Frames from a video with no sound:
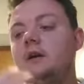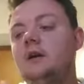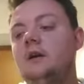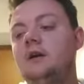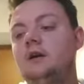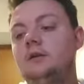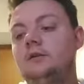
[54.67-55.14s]

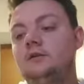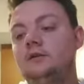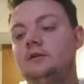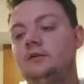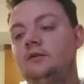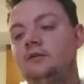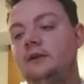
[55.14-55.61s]
I'd like to
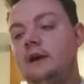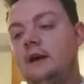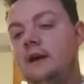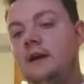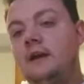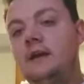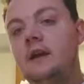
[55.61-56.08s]
just
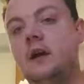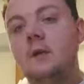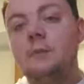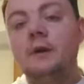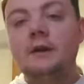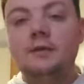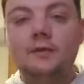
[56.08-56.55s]
say
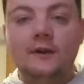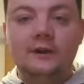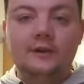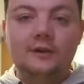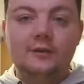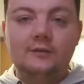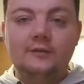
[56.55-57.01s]
a big
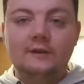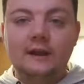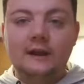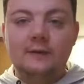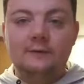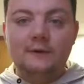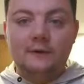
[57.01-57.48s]
thank you to
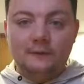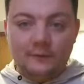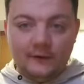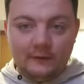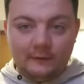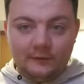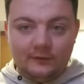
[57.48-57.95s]
David for
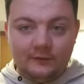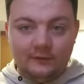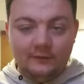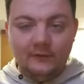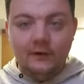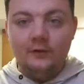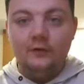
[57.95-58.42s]
giving us a
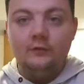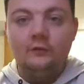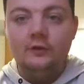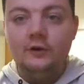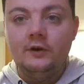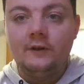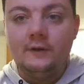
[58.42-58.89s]
final
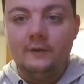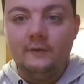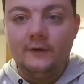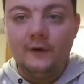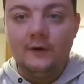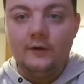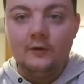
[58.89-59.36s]
run in the
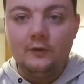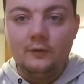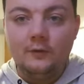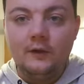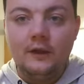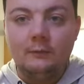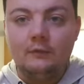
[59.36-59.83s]

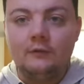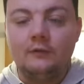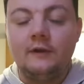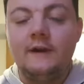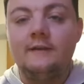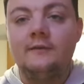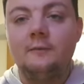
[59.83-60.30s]
final. It was
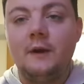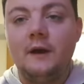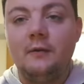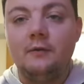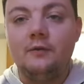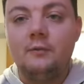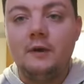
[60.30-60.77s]
great to
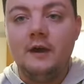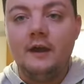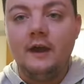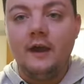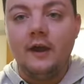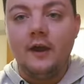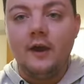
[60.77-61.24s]
battle you, mate.